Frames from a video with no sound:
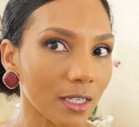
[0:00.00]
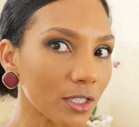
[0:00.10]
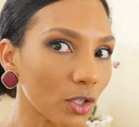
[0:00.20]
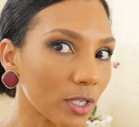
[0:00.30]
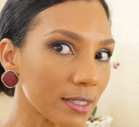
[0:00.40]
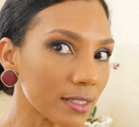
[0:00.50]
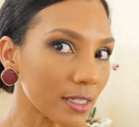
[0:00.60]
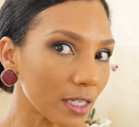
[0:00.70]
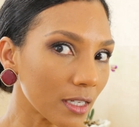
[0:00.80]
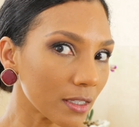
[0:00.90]
As you can
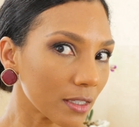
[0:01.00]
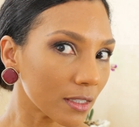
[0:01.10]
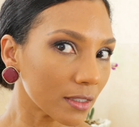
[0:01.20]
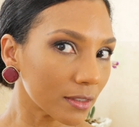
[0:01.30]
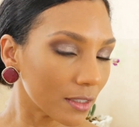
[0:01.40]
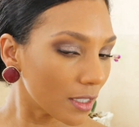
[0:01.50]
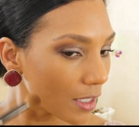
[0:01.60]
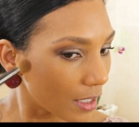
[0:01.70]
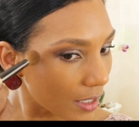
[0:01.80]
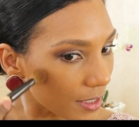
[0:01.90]
see,
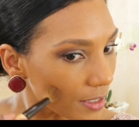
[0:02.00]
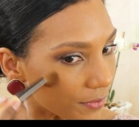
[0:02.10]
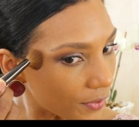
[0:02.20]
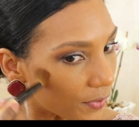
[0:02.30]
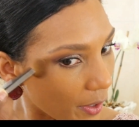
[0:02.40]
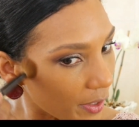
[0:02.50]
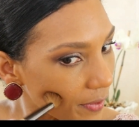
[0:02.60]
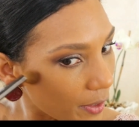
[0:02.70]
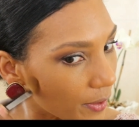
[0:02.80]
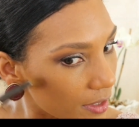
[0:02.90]
it's very,
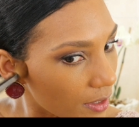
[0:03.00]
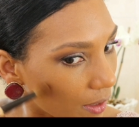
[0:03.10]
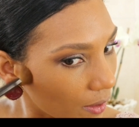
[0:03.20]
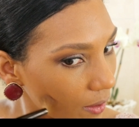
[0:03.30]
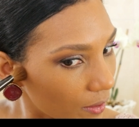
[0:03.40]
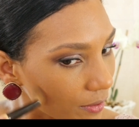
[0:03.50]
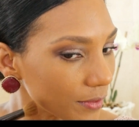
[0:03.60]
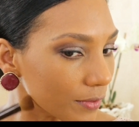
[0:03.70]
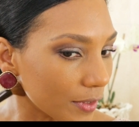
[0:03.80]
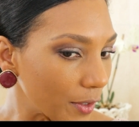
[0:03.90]
very subtle,
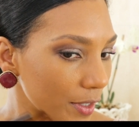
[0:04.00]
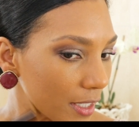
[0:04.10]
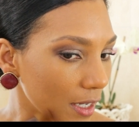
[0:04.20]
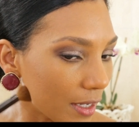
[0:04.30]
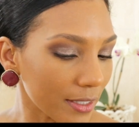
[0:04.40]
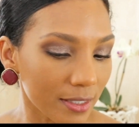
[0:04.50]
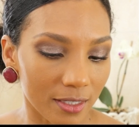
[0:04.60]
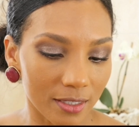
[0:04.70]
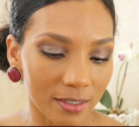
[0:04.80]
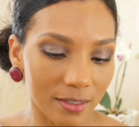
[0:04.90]
very
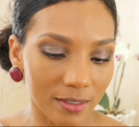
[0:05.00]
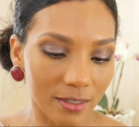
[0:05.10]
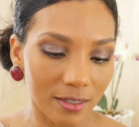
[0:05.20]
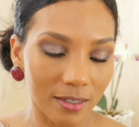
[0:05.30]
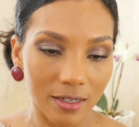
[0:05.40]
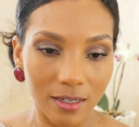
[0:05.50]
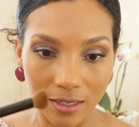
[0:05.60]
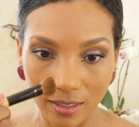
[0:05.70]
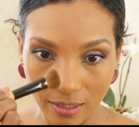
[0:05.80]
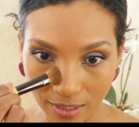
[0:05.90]
nice.
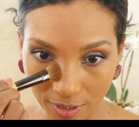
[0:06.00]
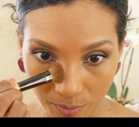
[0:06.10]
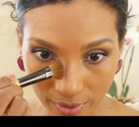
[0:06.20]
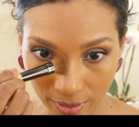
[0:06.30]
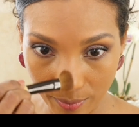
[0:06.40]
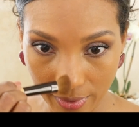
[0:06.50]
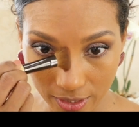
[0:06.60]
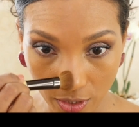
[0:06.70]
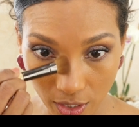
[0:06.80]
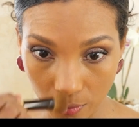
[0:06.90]
Little bit on my
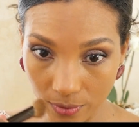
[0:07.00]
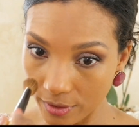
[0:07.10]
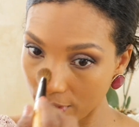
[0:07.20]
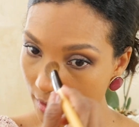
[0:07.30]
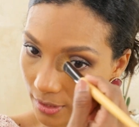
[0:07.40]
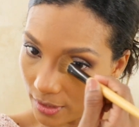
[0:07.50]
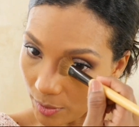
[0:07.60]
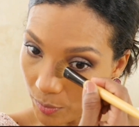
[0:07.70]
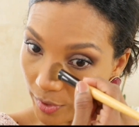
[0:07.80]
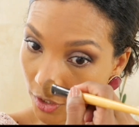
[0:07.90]
nose,
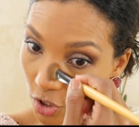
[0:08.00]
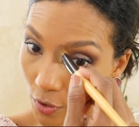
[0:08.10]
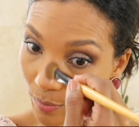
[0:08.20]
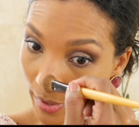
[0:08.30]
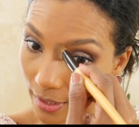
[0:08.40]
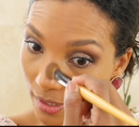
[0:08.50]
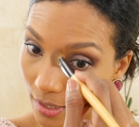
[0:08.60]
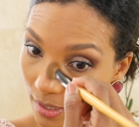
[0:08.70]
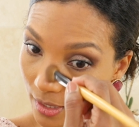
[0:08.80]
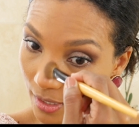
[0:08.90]
the bridge of my,
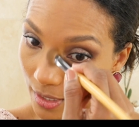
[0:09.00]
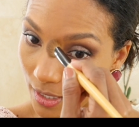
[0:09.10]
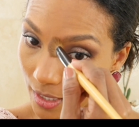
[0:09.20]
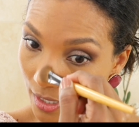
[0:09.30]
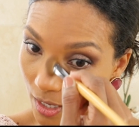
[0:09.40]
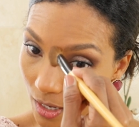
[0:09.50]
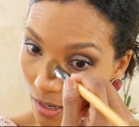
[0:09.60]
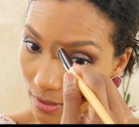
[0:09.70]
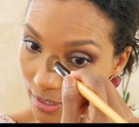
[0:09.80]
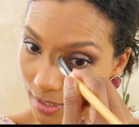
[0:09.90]

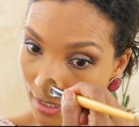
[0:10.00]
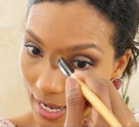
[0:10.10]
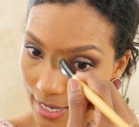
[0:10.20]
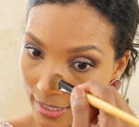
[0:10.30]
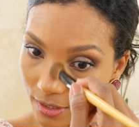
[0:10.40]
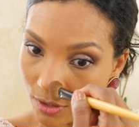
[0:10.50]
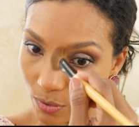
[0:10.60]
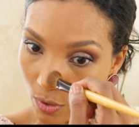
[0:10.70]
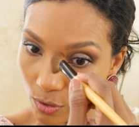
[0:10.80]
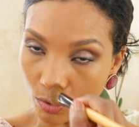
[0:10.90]
on the sides
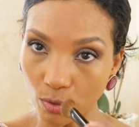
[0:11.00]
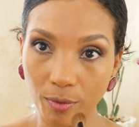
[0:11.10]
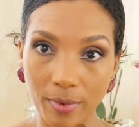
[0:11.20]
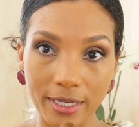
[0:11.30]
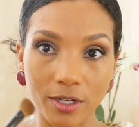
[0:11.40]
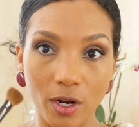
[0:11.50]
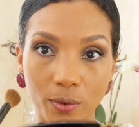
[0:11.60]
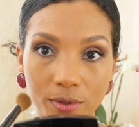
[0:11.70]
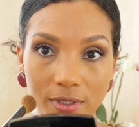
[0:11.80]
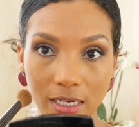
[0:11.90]
to contour my
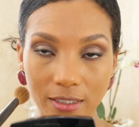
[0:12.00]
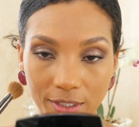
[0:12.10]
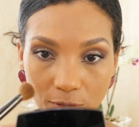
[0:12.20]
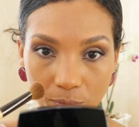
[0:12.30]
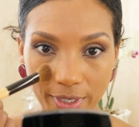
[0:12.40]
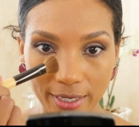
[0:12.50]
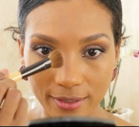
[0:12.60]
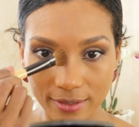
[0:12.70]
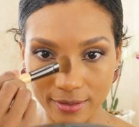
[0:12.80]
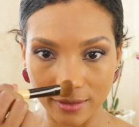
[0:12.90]
nose a little
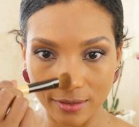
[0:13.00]
bit.